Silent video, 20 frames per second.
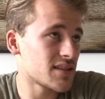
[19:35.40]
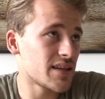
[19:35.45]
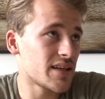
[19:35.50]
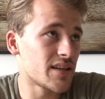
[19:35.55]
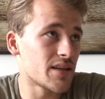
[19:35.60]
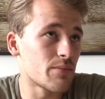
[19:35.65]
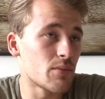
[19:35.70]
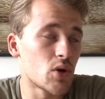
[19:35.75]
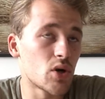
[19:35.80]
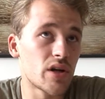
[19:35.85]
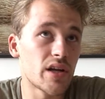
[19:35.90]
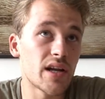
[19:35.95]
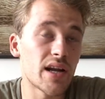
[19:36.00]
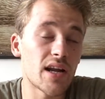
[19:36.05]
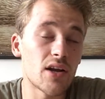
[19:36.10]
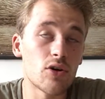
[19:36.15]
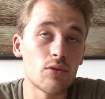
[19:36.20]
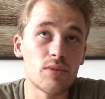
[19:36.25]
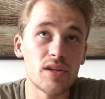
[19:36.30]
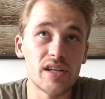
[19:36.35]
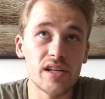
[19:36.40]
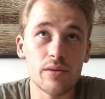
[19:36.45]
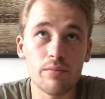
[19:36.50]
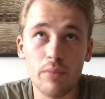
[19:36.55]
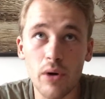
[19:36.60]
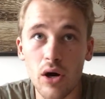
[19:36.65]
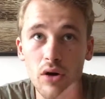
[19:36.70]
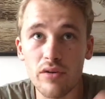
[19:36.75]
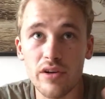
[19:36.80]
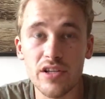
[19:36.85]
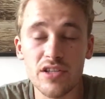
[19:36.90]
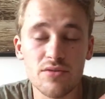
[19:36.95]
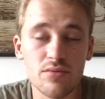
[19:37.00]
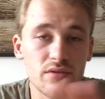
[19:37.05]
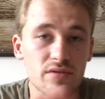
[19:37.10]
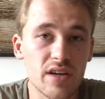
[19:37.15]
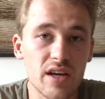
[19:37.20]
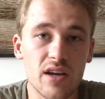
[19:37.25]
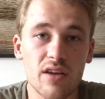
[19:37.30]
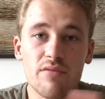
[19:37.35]
in the morning I normally eat porridge
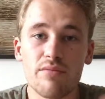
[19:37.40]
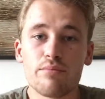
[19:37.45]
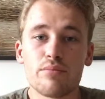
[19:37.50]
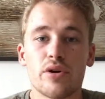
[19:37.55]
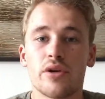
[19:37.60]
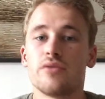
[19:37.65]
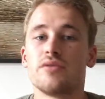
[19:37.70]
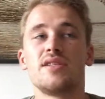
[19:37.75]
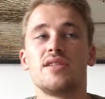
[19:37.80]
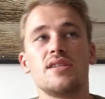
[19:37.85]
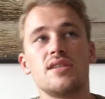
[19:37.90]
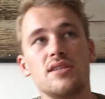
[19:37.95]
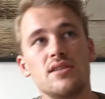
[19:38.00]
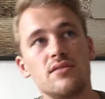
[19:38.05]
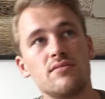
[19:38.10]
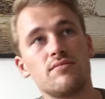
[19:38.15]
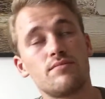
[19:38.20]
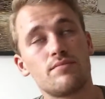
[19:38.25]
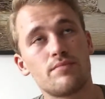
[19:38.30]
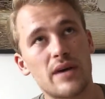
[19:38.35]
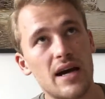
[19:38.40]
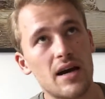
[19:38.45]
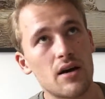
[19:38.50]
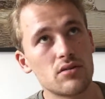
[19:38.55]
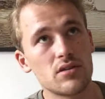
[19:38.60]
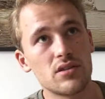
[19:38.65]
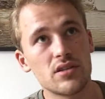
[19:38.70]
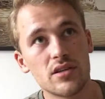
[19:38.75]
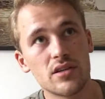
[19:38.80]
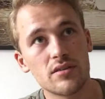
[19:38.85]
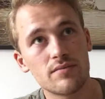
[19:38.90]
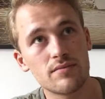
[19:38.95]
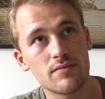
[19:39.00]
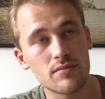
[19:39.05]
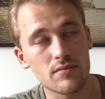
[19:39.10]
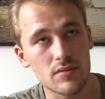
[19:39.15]
with kind of protein, powder,